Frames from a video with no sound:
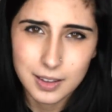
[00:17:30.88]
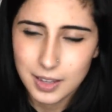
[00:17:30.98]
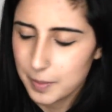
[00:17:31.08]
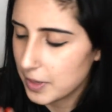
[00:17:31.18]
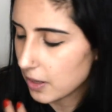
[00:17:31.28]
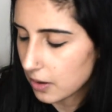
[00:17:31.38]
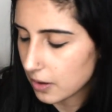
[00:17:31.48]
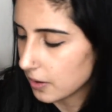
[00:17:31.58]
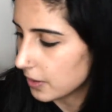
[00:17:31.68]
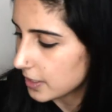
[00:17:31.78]
I'm in
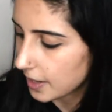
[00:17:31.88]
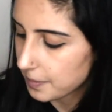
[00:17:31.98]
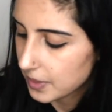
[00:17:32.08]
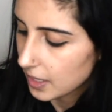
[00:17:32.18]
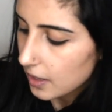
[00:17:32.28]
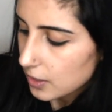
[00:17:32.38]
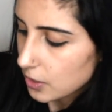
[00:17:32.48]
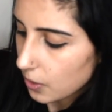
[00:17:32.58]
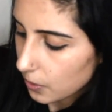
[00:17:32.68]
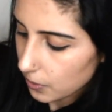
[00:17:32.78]
awe all the time.
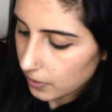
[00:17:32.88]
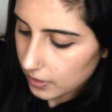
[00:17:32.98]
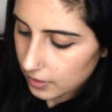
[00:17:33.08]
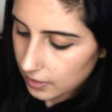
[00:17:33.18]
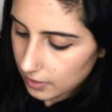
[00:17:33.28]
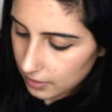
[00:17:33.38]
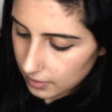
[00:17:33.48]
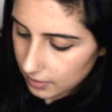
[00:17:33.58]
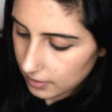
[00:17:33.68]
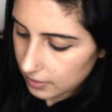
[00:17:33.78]
So
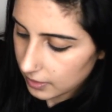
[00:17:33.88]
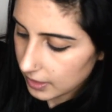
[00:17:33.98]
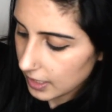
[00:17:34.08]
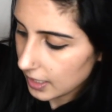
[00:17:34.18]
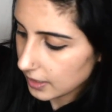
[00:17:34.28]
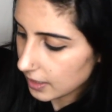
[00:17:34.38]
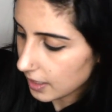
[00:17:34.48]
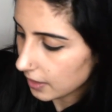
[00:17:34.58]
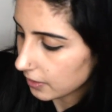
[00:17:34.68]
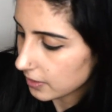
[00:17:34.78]
looking at the
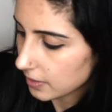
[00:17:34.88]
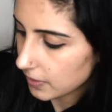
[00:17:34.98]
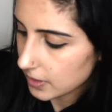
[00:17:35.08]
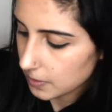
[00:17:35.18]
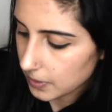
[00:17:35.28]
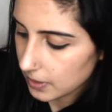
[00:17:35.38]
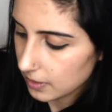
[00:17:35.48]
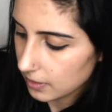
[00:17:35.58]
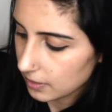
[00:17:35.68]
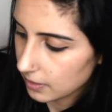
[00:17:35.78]
colors of this
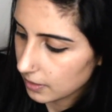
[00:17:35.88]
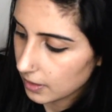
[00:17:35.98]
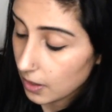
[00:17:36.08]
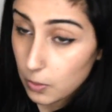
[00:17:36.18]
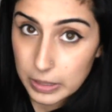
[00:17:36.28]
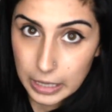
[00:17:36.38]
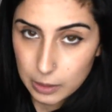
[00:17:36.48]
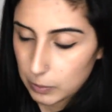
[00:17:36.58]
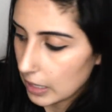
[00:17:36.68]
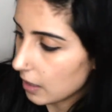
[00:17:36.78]
one, oh,
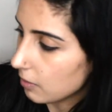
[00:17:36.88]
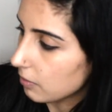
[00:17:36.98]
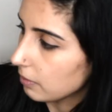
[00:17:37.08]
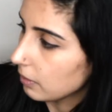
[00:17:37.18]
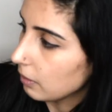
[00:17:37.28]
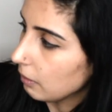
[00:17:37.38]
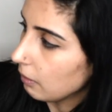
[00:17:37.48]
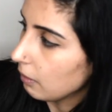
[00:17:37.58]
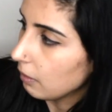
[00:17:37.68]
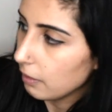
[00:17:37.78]
again we have
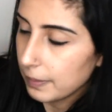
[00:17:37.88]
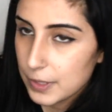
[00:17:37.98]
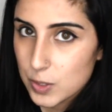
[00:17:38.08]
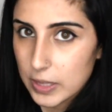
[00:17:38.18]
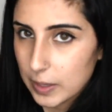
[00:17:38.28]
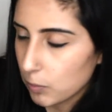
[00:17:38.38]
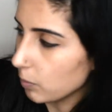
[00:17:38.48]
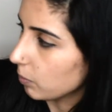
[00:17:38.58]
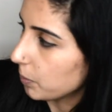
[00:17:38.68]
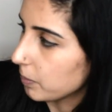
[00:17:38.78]
this like
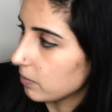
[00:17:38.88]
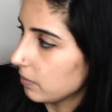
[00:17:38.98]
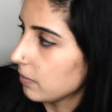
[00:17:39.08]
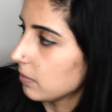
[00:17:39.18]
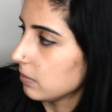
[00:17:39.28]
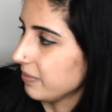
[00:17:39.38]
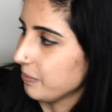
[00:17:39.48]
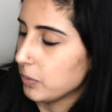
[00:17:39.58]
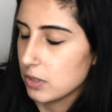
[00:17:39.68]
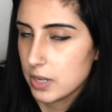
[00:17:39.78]

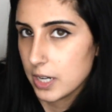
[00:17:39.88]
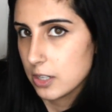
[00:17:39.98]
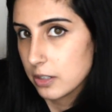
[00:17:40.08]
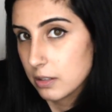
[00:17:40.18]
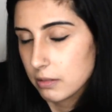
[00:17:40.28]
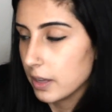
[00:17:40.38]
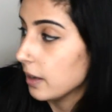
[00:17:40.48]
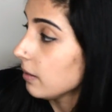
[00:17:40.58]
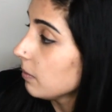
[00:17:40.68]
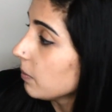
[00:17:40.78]
protector
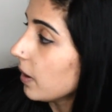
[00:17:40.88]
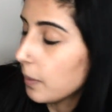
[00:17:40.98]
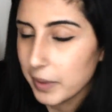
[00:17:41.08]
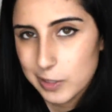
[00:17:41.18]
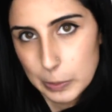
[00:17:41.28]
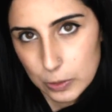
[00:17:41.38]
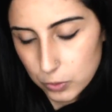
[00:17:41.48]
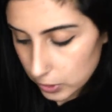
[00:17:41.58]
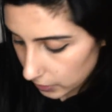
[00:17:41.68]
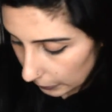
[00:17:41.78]
thing, but it's
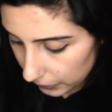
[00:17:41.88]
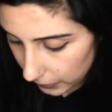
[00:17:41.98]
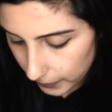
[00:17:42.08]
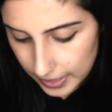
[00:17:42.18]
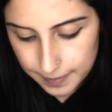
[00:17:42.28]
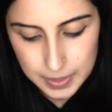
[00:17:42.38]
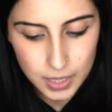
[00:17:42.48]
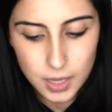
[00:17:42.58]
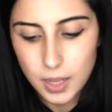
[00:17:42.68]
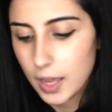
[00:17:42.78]
beautiful. You don't want to throw it
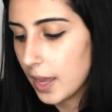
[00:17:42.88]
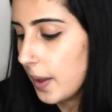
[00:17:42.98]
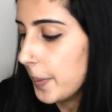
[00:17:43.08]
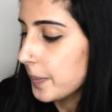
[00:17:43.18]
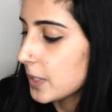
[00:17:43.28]
away.